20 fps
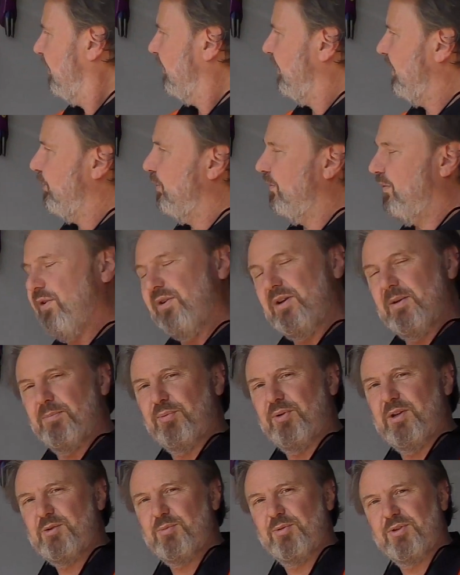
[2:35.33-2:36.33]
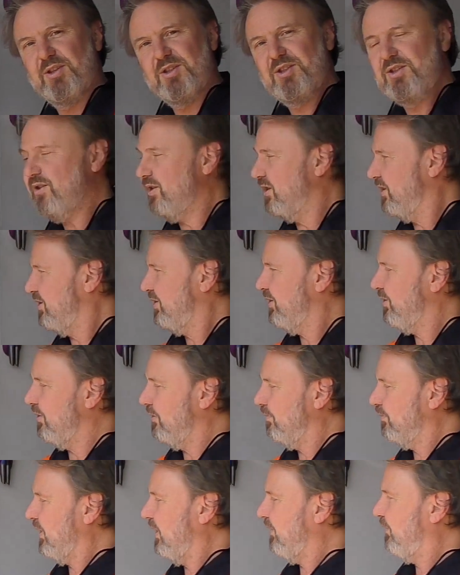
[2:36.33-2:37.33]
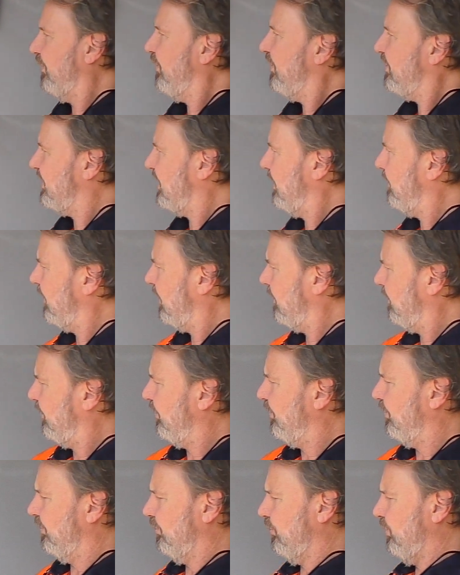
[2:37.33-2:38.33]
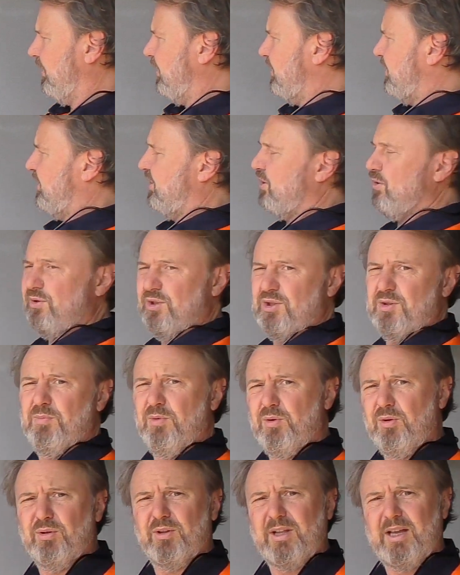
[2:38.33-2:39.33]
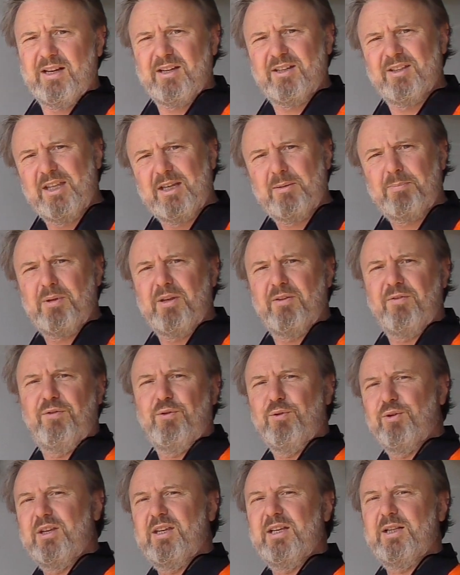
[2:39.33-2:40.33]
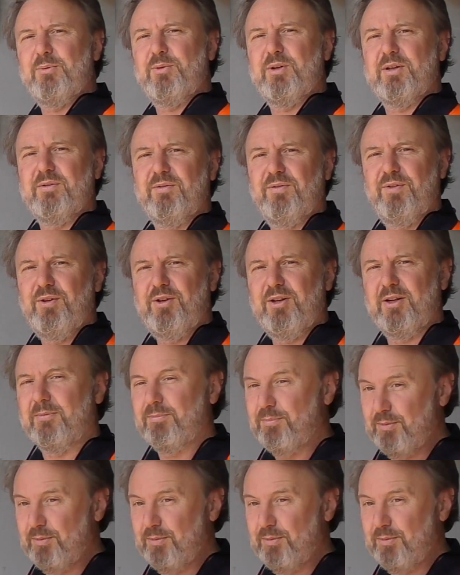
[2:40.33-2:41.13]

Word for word: They were very impressed with this unit too. At first someone thought, well, it's too small, how can that be a four kilowatt inverter?